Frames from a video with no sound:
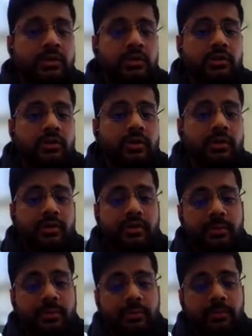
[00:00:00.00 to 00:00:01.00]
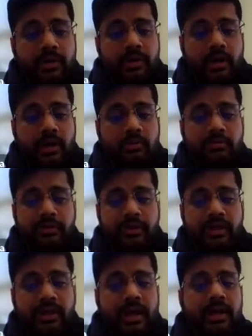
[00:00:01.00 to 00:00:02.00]
So remember how
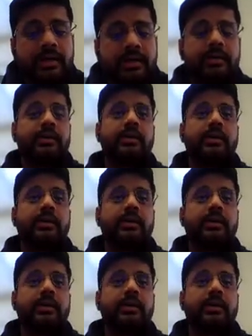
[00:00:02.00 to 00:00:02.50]
we had